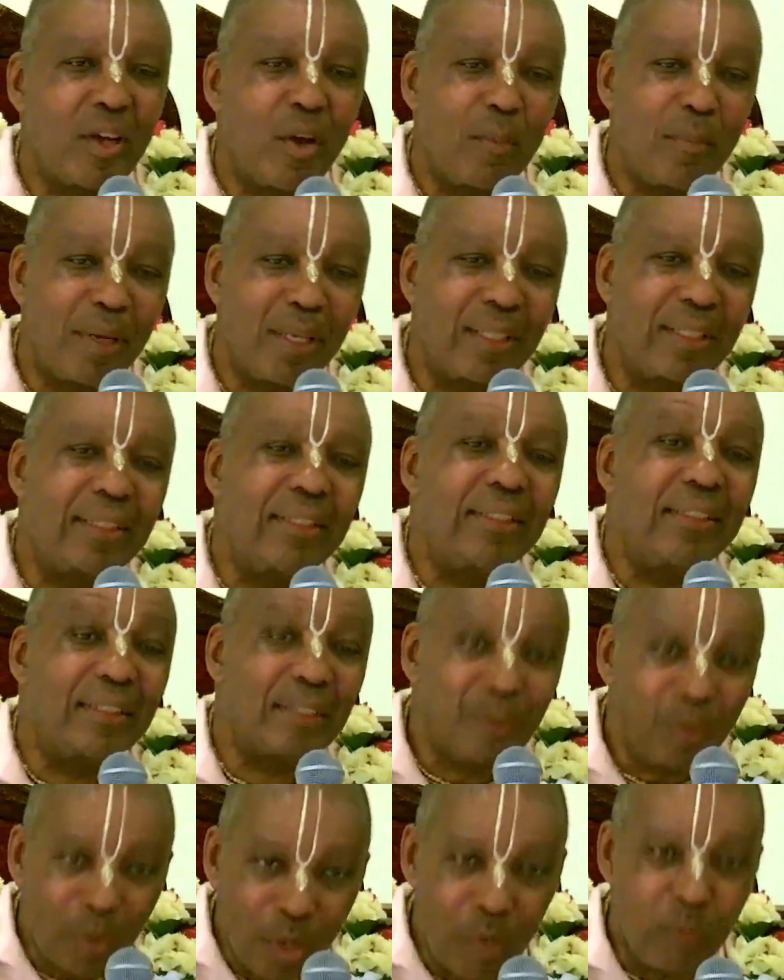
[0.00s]
out by
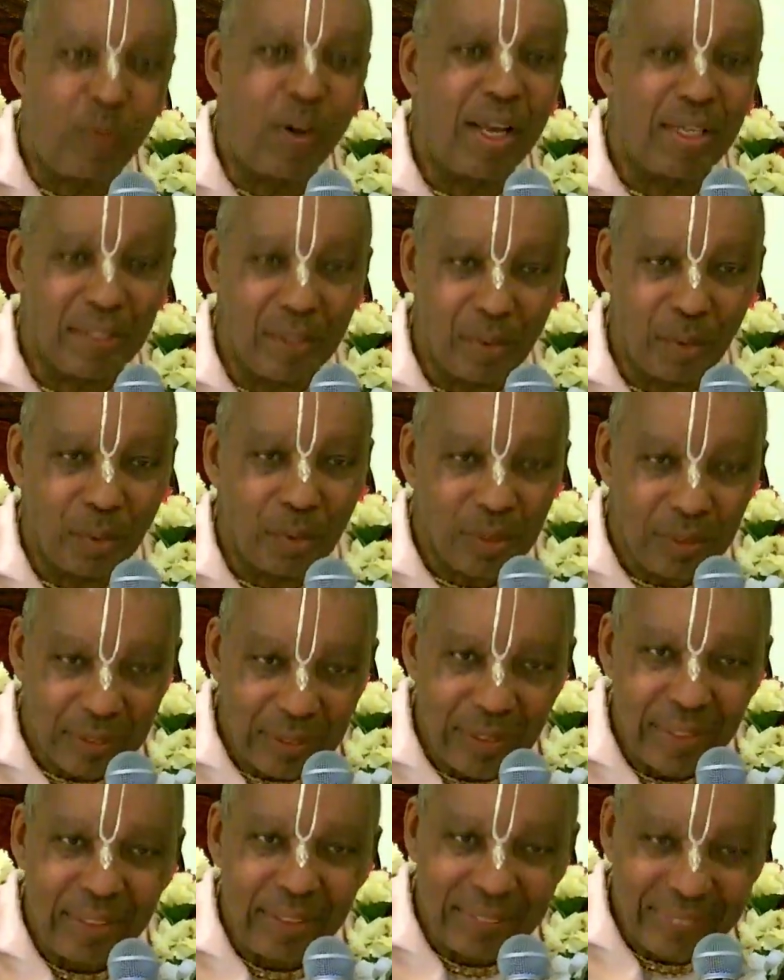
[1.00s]
glorifying the Lord,